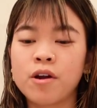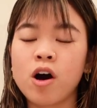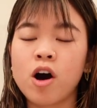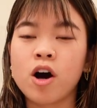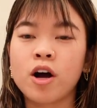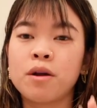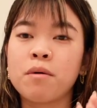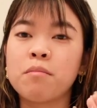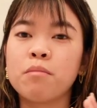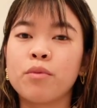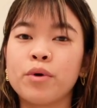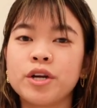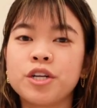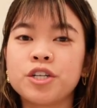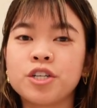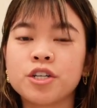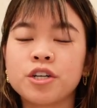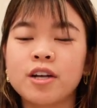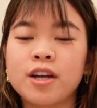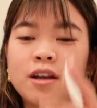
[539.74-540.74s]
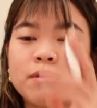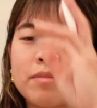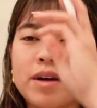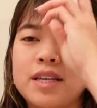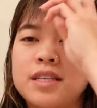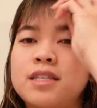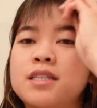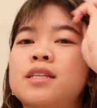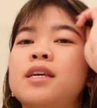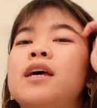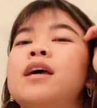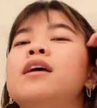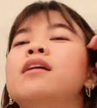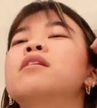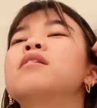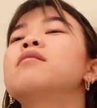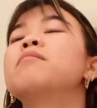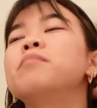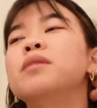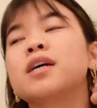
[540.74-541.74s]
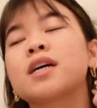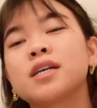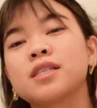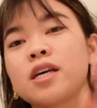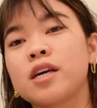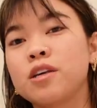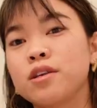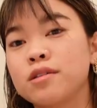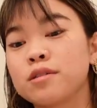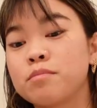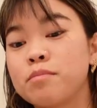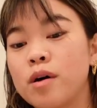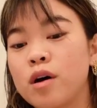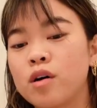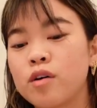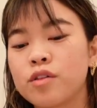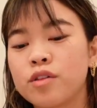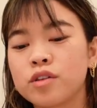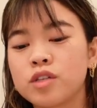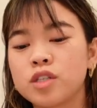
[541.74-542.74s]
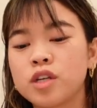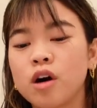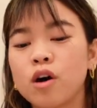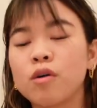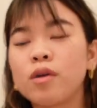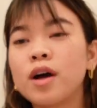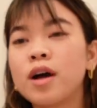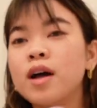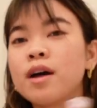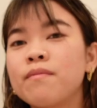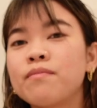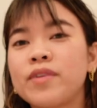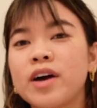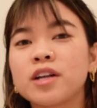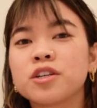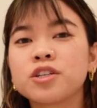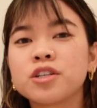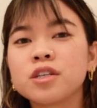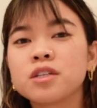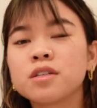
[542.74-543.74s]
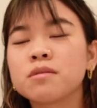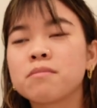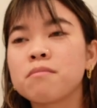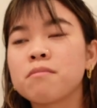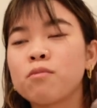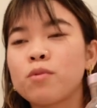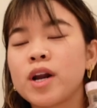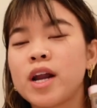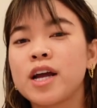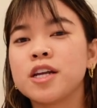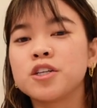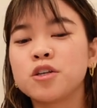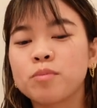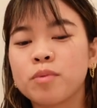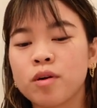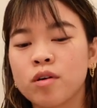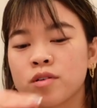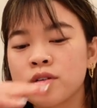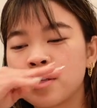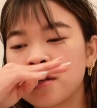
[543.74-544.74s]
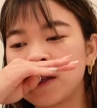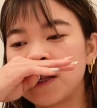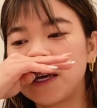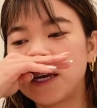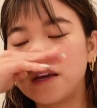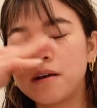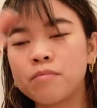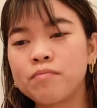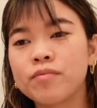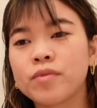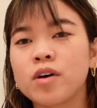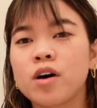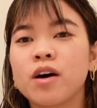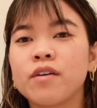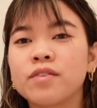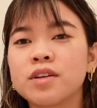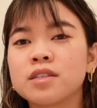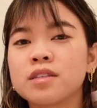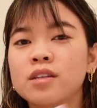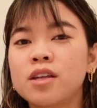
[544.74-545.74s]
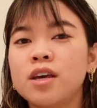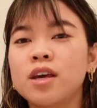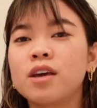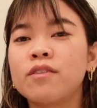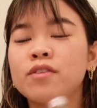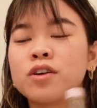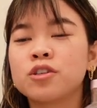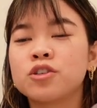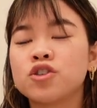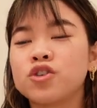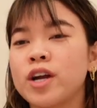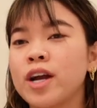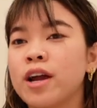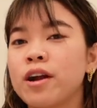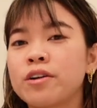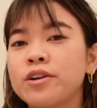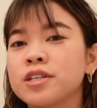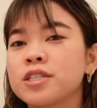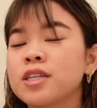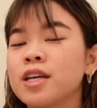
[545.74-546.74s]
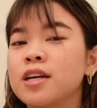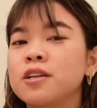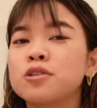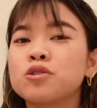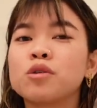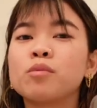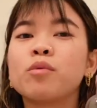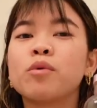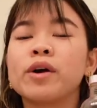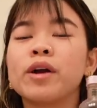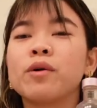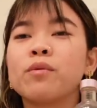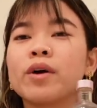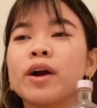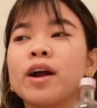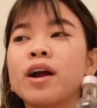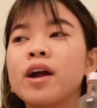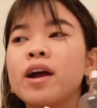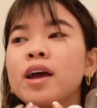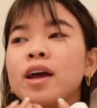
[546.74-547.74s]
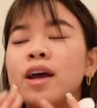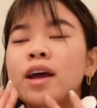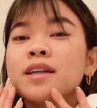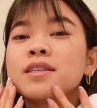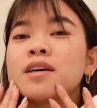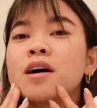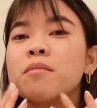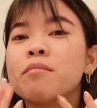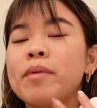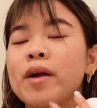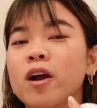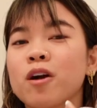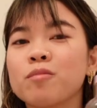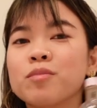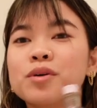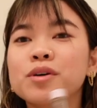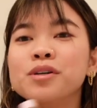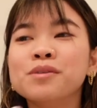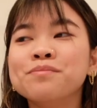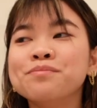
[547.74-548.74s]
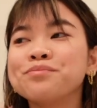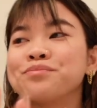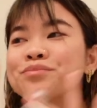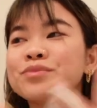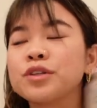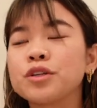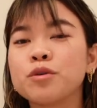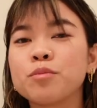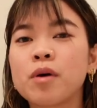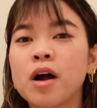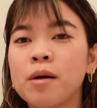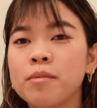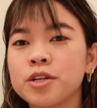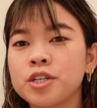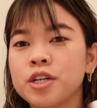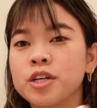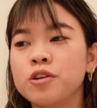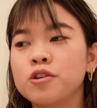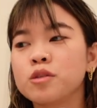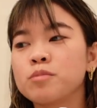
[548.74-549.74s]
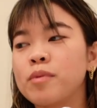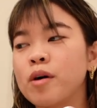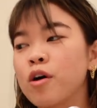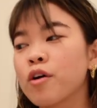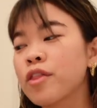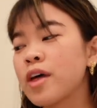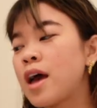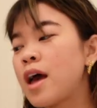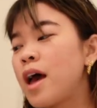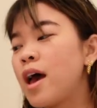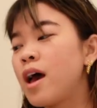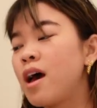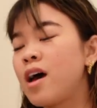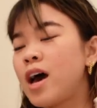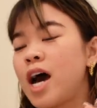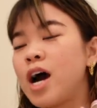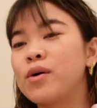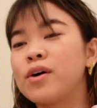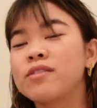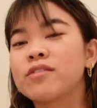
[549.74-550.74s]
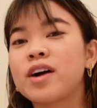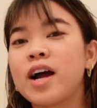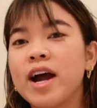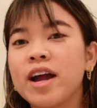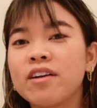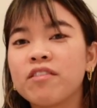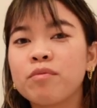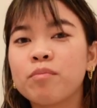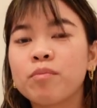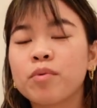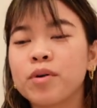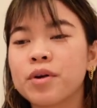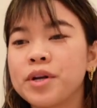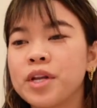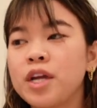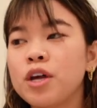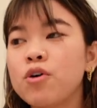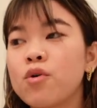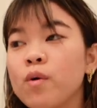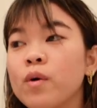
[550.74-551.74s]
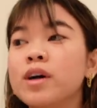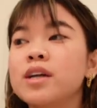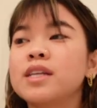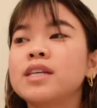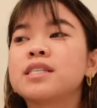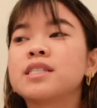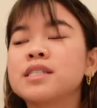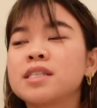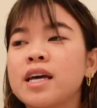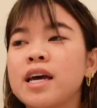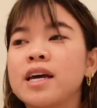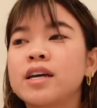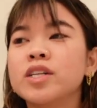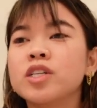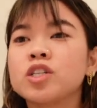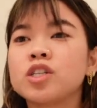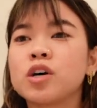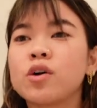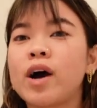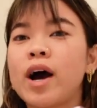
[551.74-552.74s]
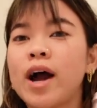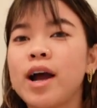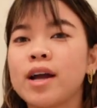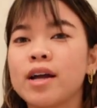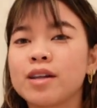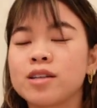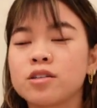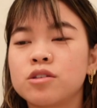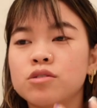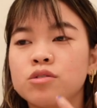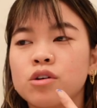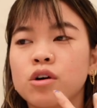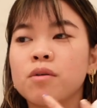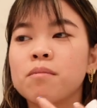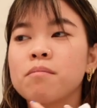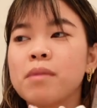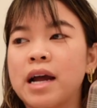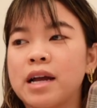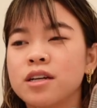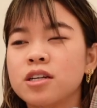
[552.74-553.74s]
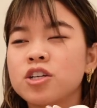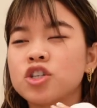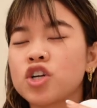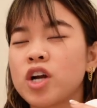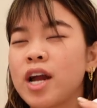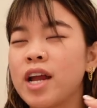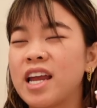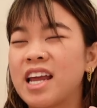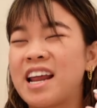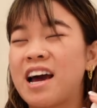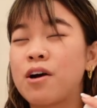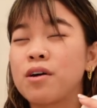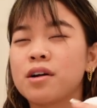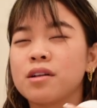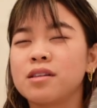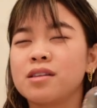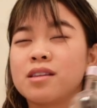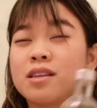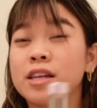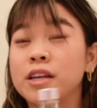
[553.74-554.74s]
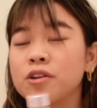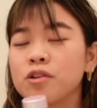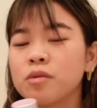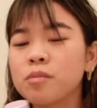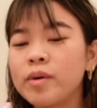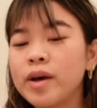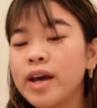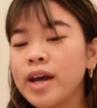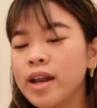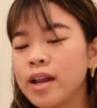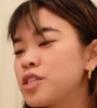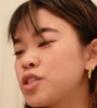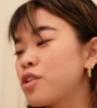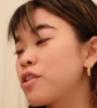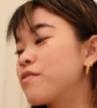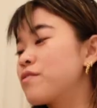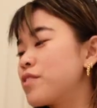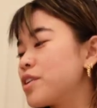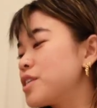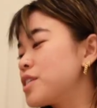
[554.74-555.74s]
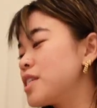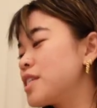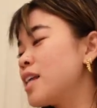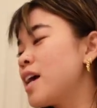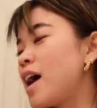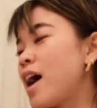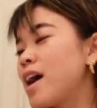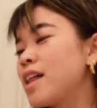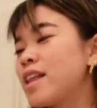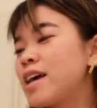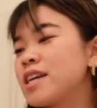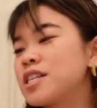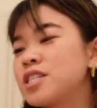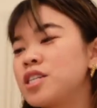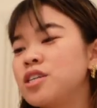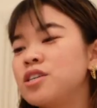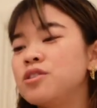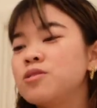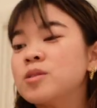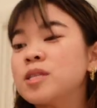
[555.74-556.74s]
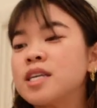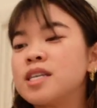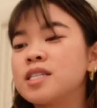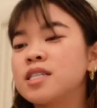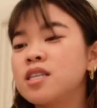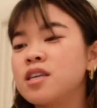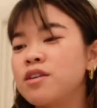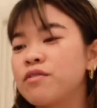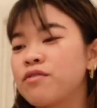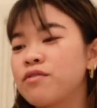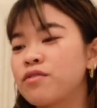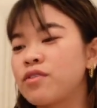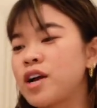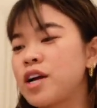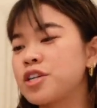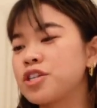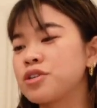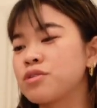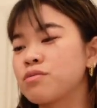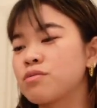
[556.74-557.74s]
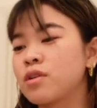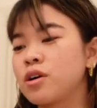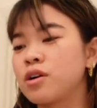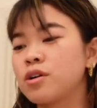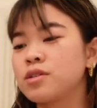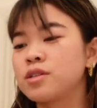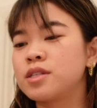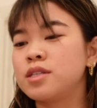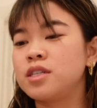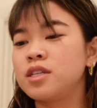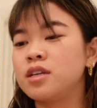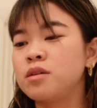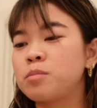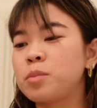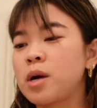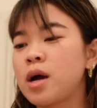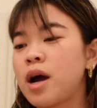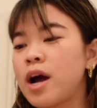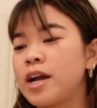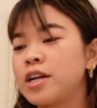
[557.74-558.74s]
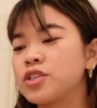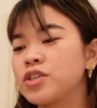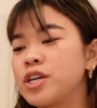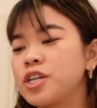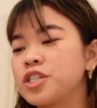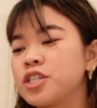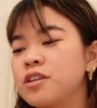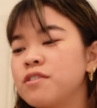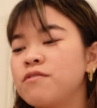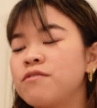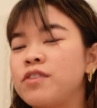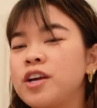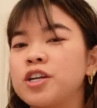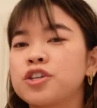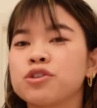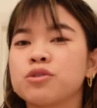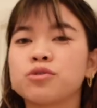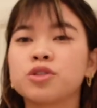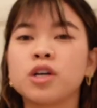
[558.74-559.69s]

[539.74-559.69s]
on moisture in my skin because I use both. So that's just what I do personally. Obviously, if it's drying out your skin to a point where it's unbearable, you probably shouldn't use both. However, I have pretty oily skin, so I don't mind it drying it out a little bit. So the first thing that I like to use is the Fresh Rose Deep Hydration Facial